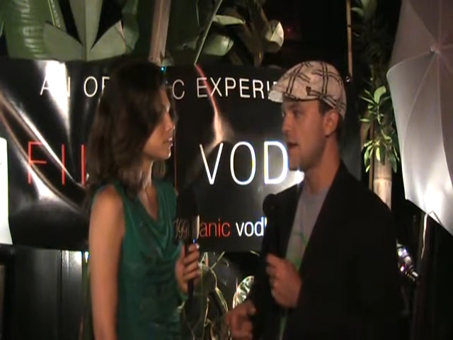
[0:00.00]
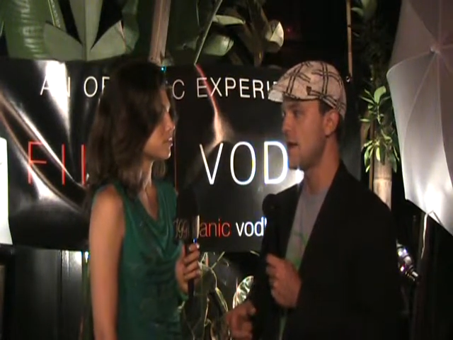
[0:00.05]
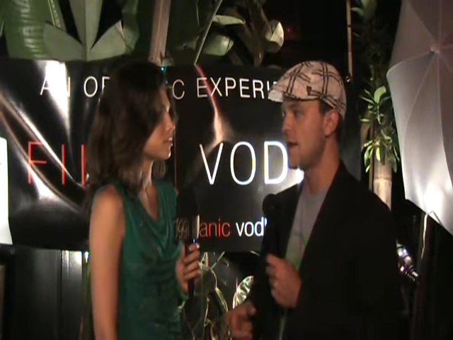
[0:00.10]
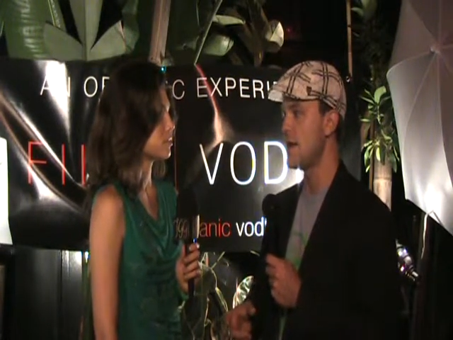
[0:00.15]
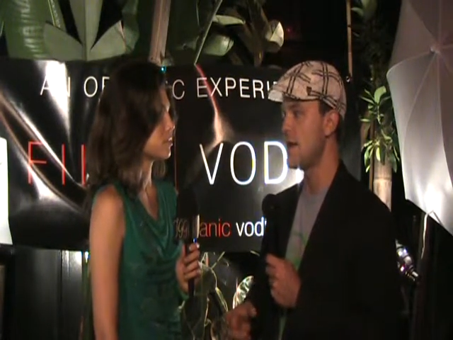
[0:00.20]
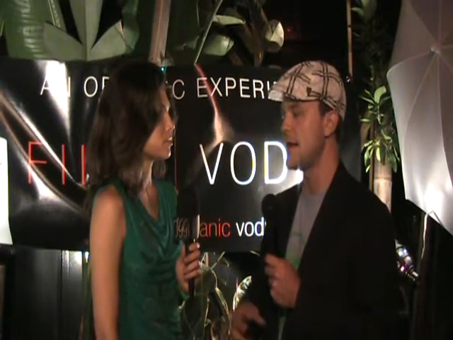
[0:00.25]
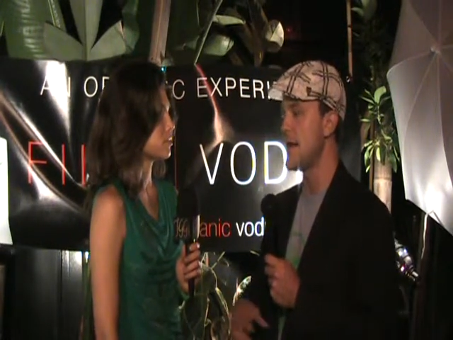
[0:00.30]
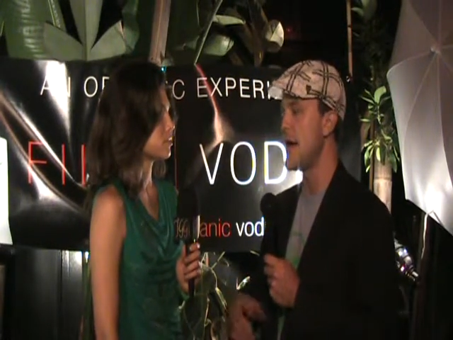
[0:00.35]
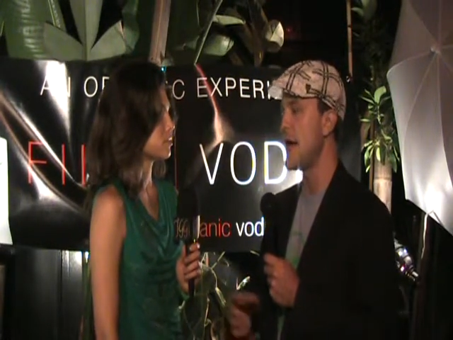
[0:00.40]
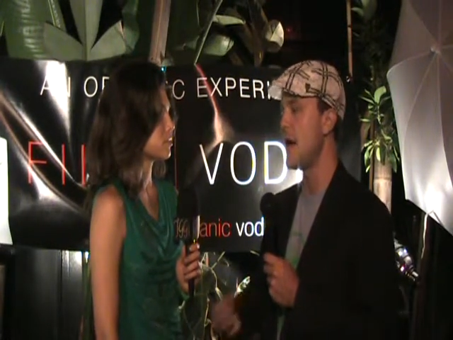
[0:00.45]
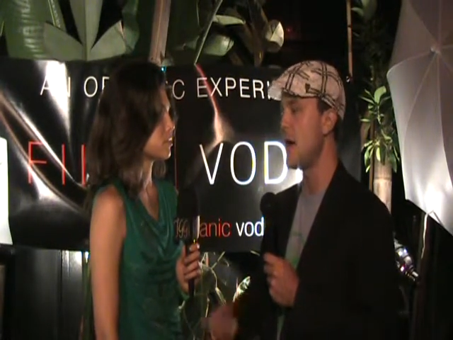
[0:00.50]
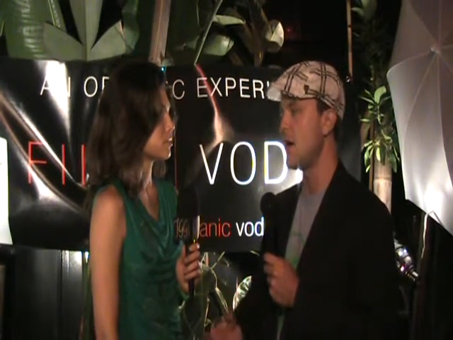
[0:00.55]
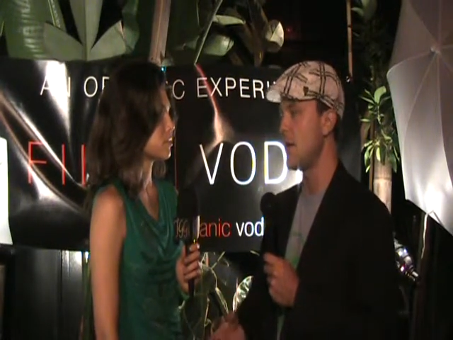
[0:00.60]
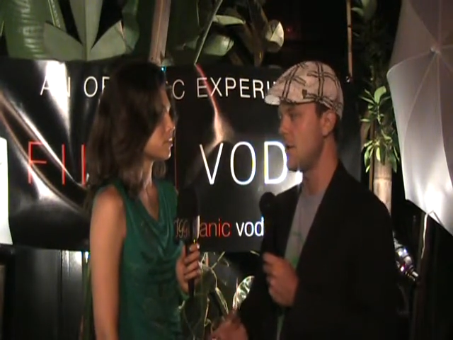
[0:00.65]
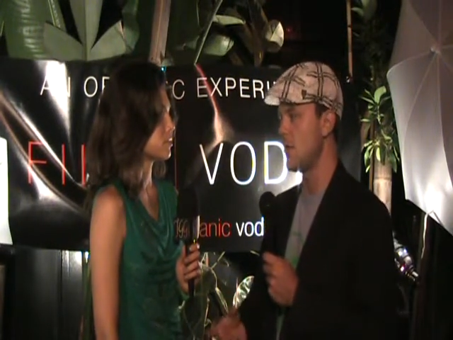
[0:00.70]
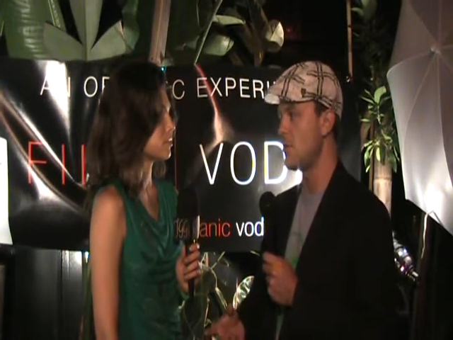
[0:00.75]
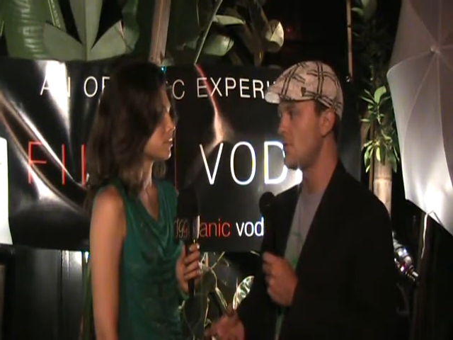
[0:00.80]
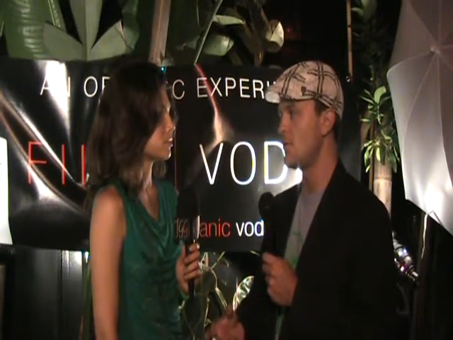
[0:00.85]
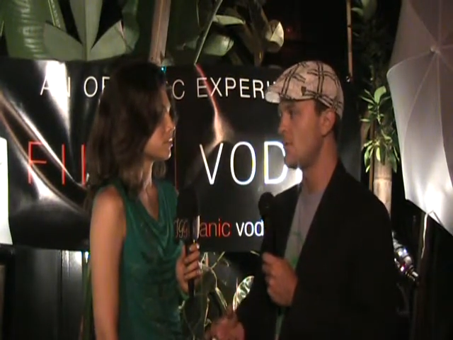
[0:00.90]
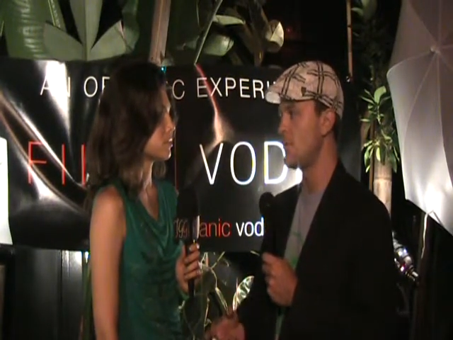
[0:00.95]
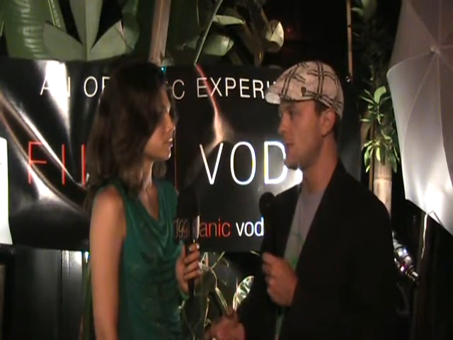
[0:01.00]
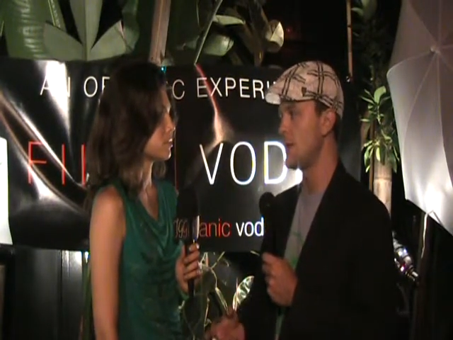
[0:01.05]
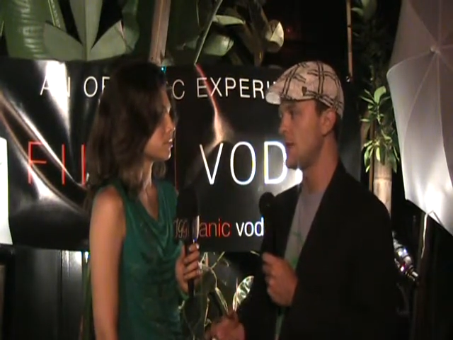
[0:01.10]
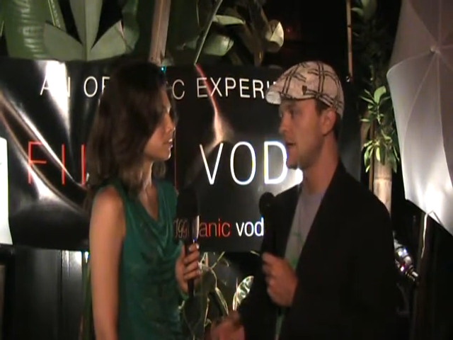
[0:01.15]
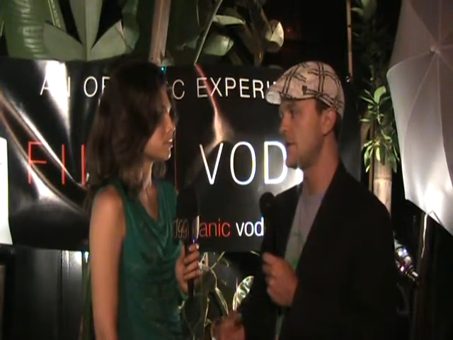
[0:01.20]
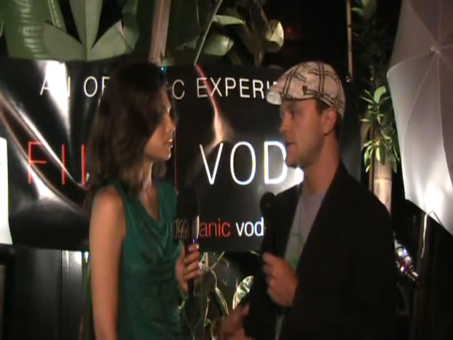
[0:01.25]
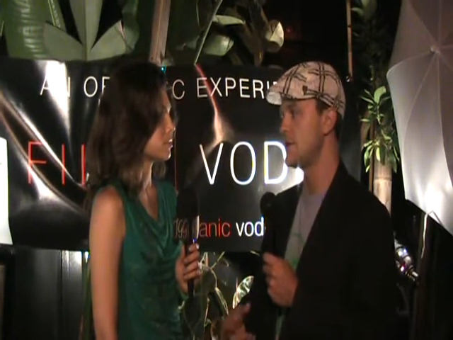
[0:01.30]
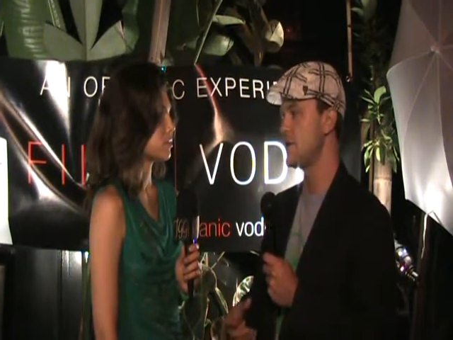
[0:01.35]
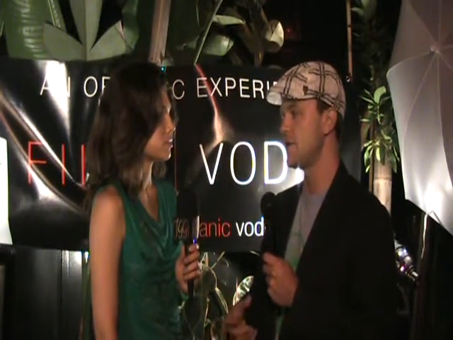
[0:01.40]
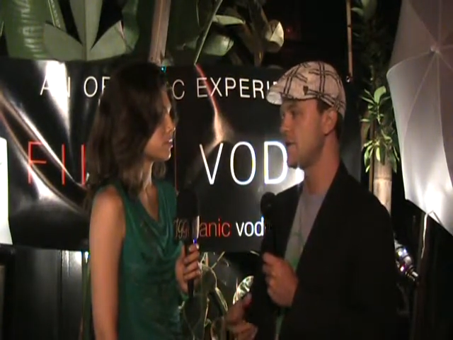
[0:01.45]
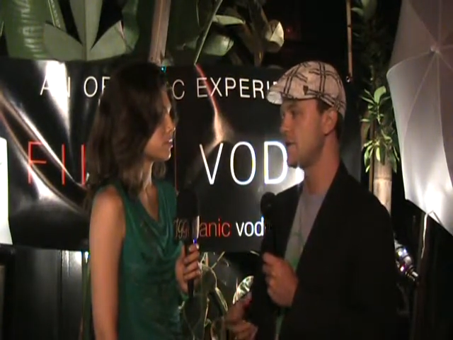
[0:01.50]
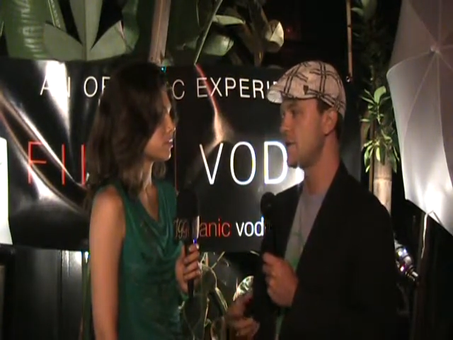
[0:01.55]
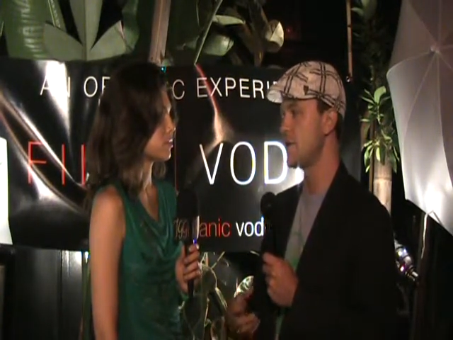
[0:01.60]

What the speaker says: that now, because